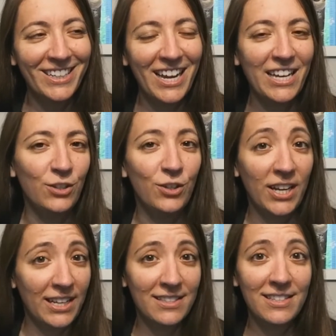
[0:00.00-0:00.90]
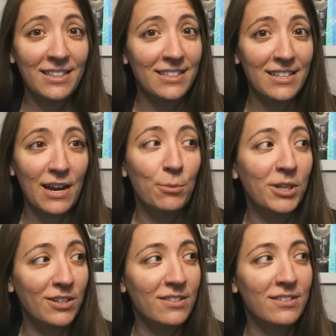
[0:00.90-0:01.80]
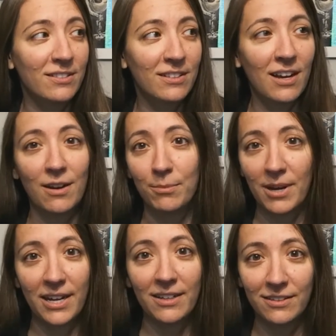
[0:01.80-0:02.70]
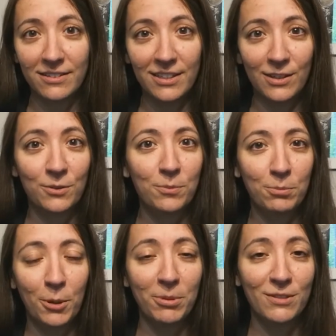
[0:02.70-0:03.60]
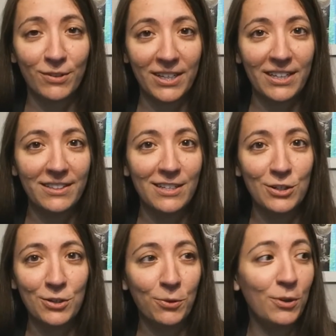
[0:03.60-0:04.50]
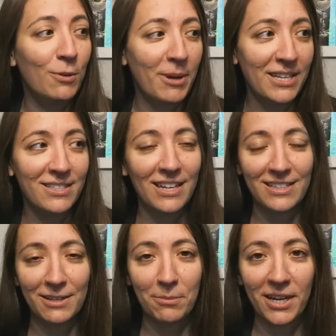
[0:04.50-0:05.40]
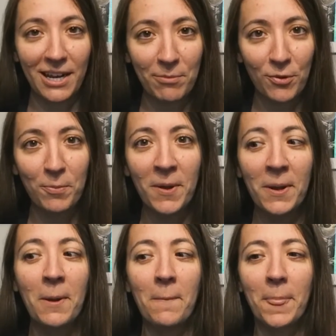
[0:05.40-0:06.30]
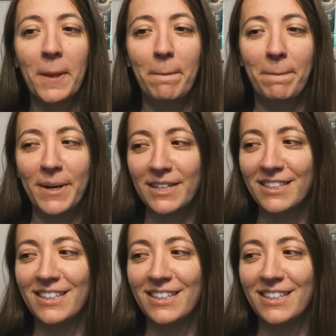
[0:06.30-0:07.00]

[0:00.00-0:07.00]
and you can't see this now because I, you know, purposefully didn't show you the mess that's in my game room, but